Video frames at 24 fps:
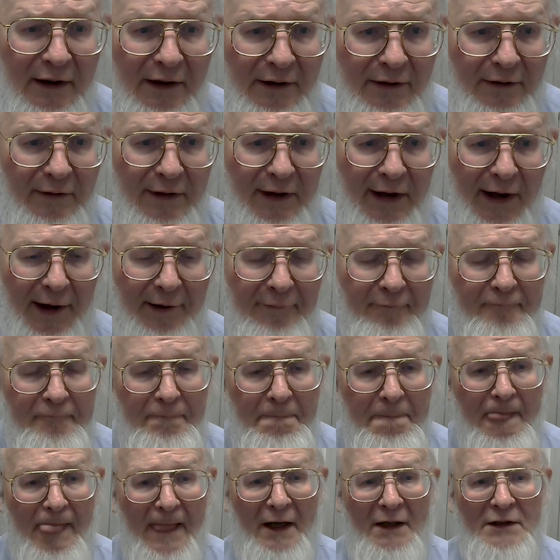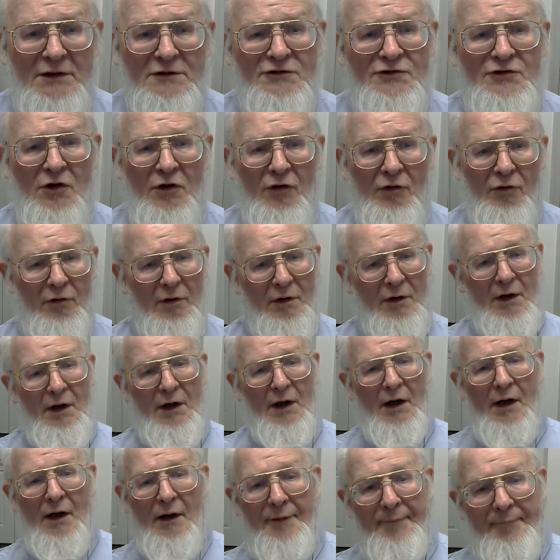Okay, so
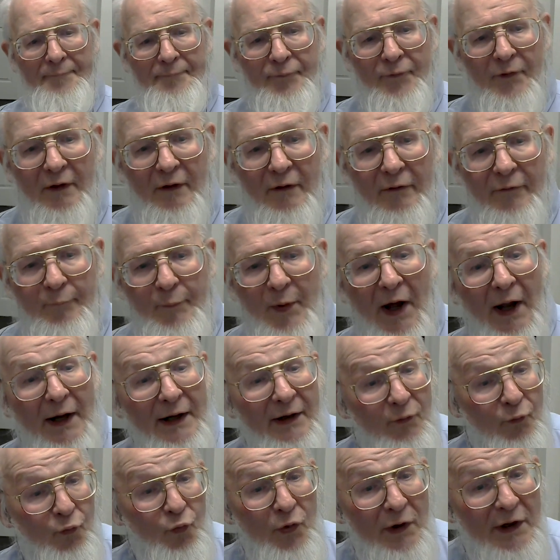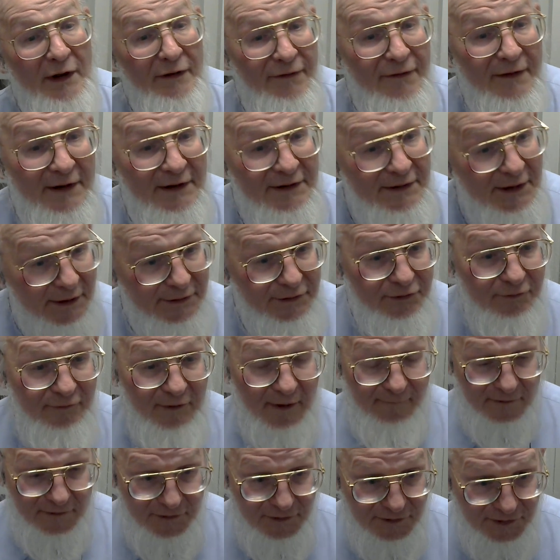but with the Industrial
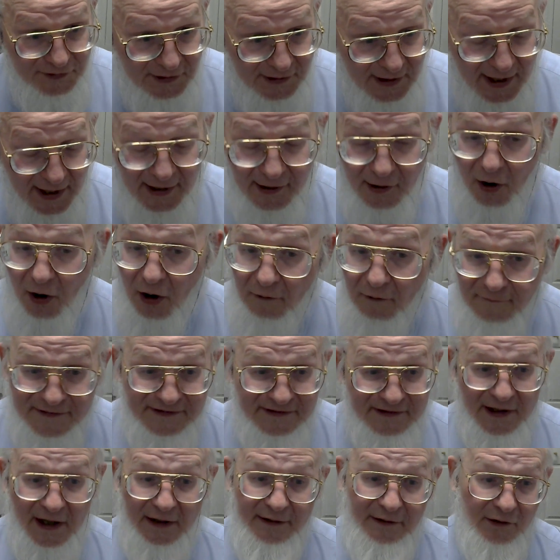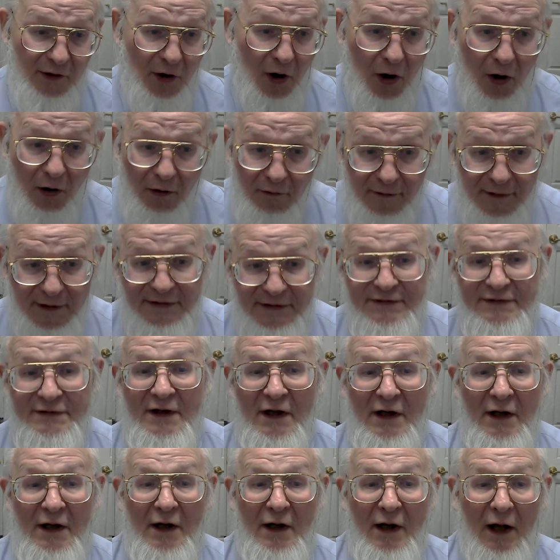Revolution and all of a sudden, all this
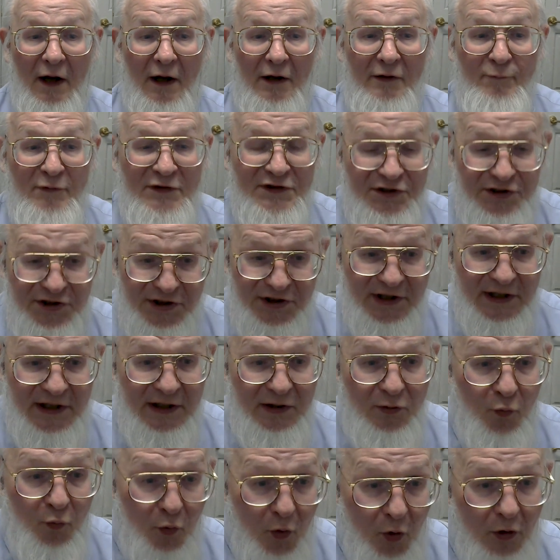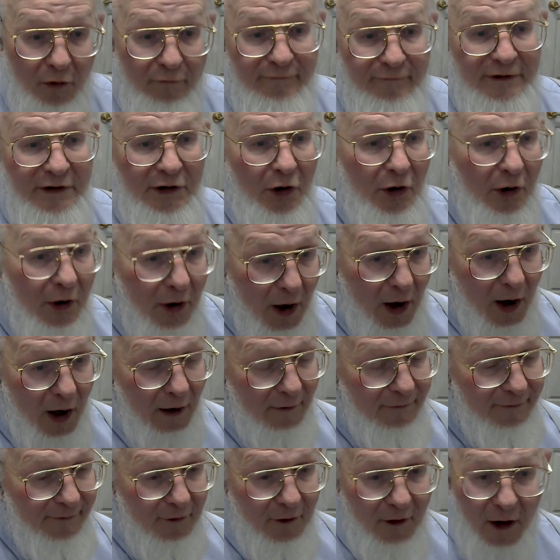machine woven
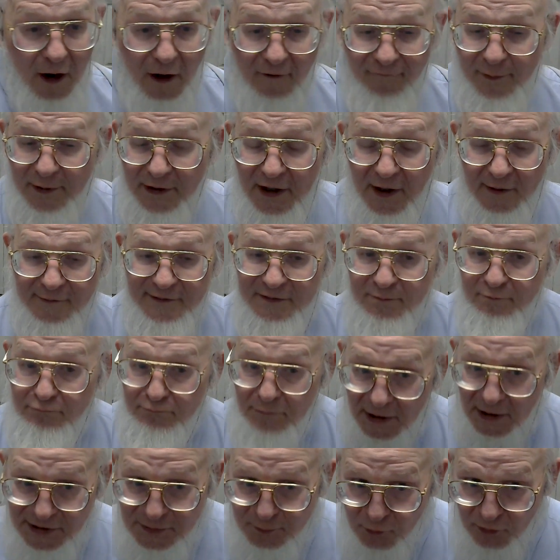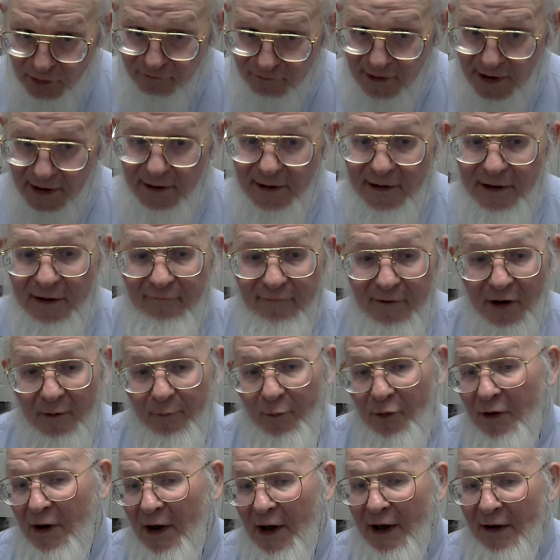cloth becomes much more readily
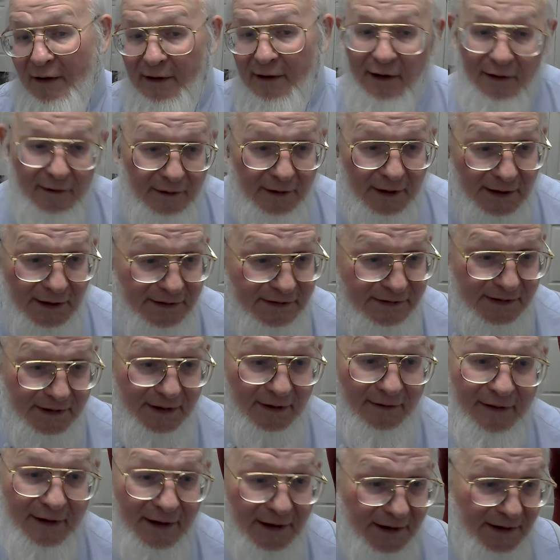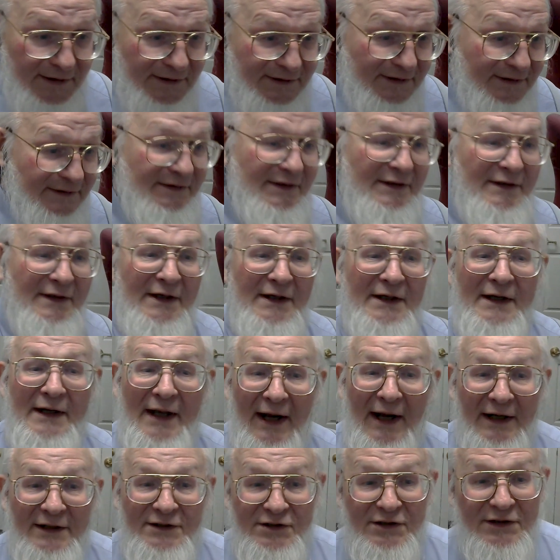available. The other nice thing is that they can
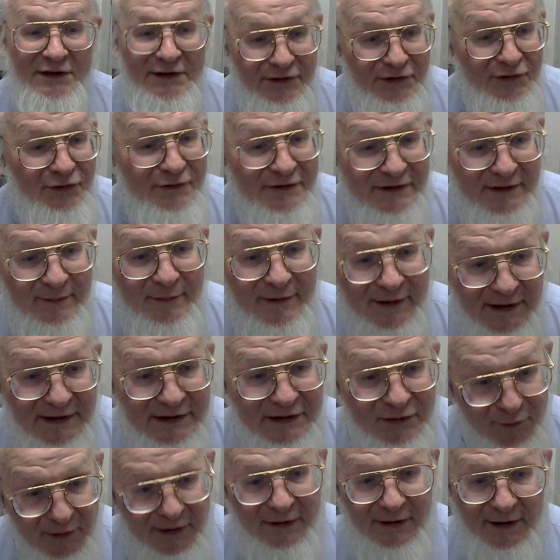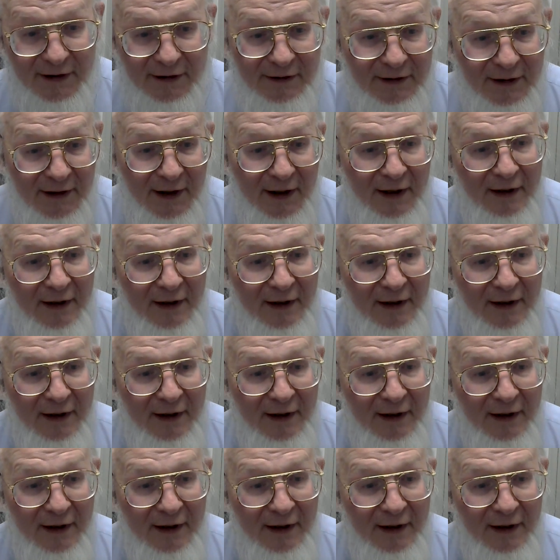actually do some things with it.